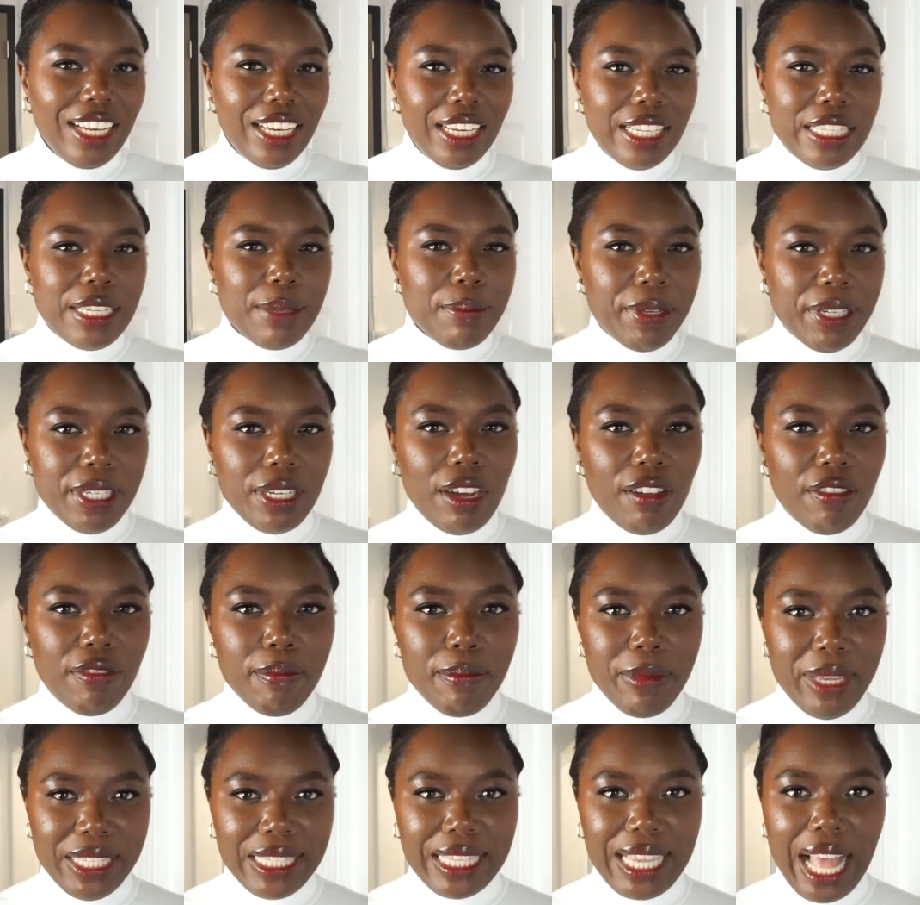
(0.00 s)
a little bit of
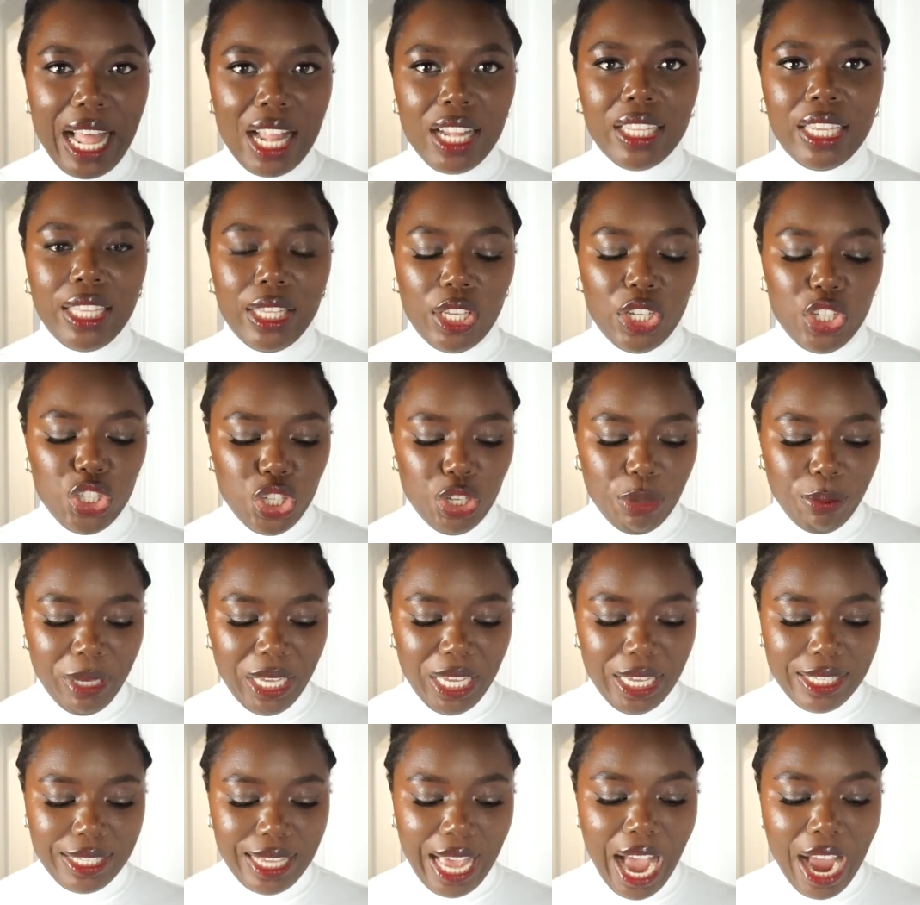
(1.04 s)
miscalculation
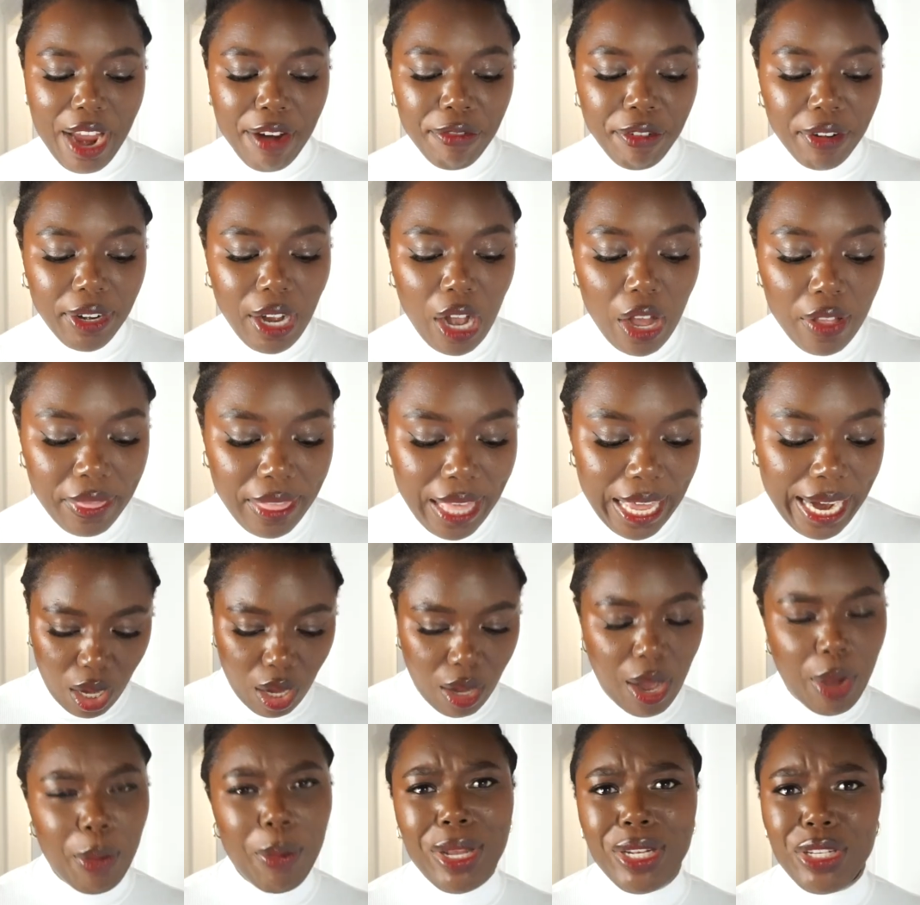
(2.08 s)
because I forgot that
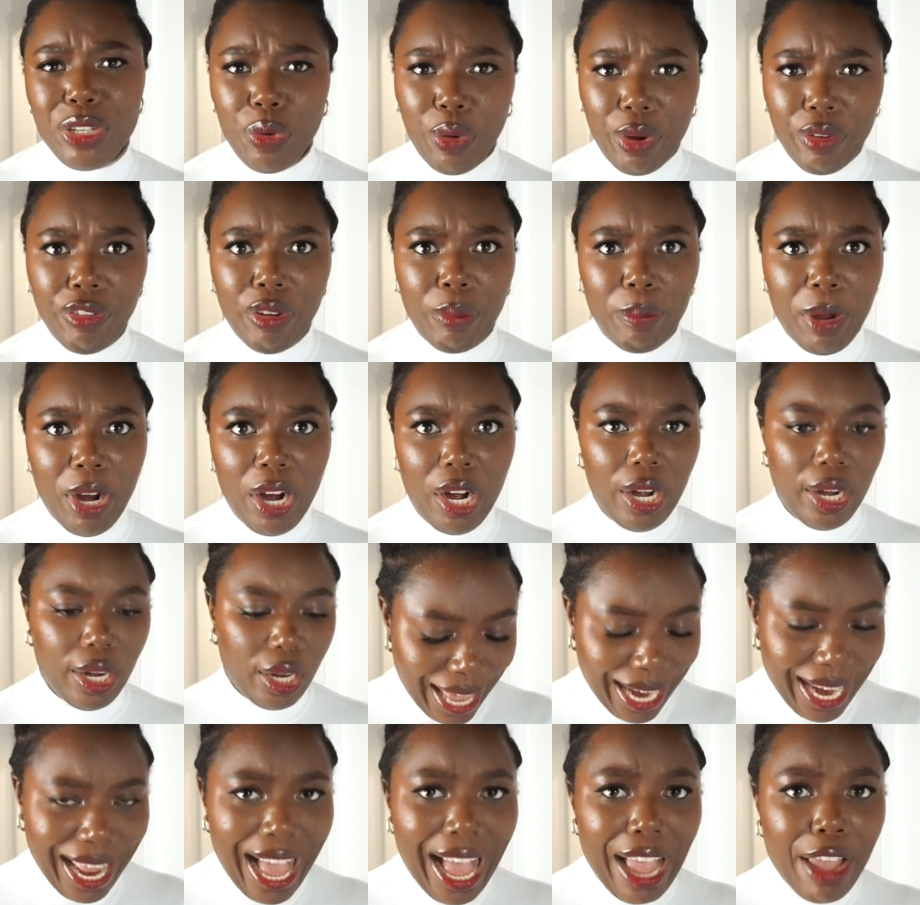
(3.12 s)
I went to Griffith Park
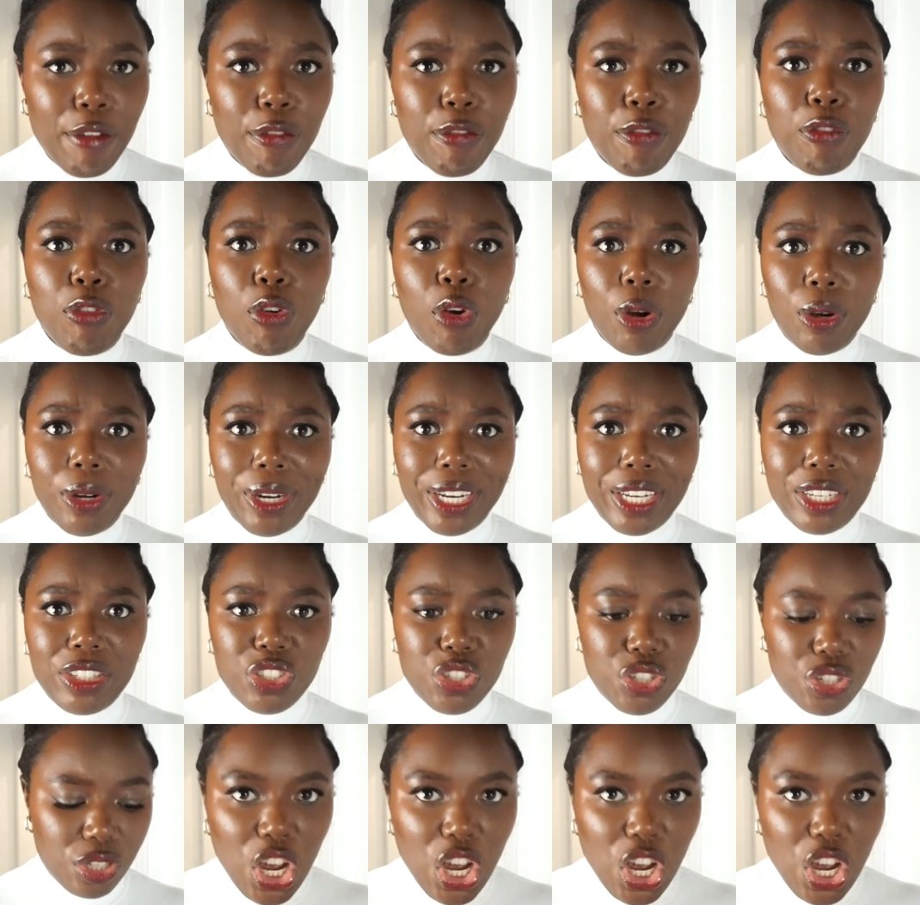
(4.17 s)
and I foraged